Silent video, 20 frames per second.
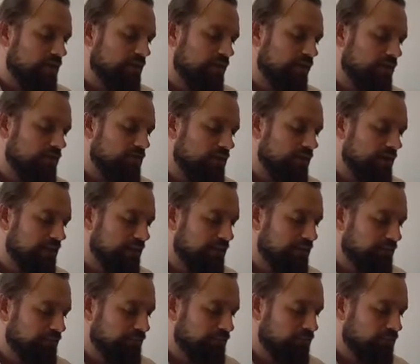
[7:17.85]
You're
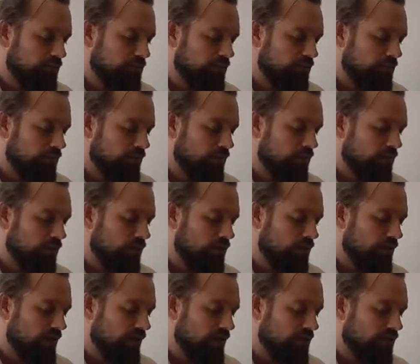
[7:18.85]
really
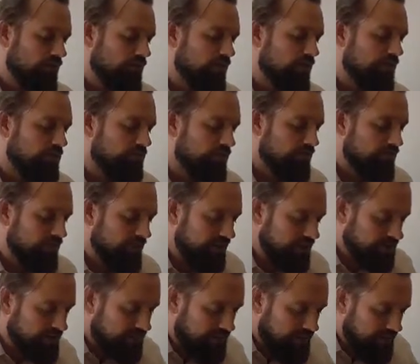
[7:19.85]
sort of
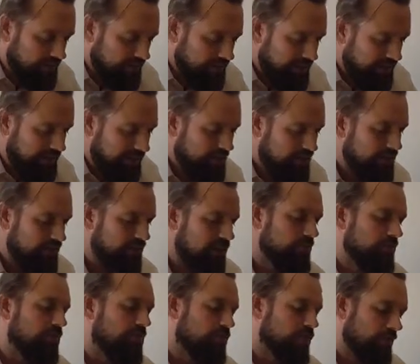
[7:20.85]
explaining to
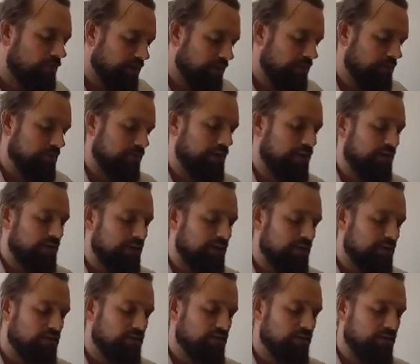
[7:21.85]
them and showing them how they
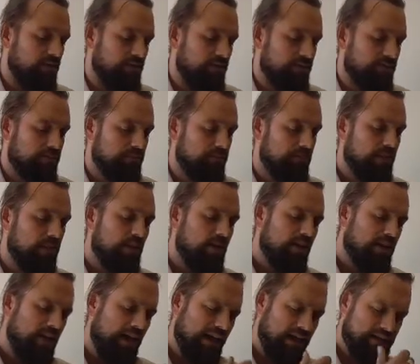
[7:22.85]
can do that.
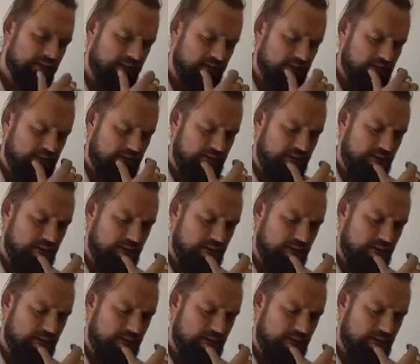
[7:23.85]
And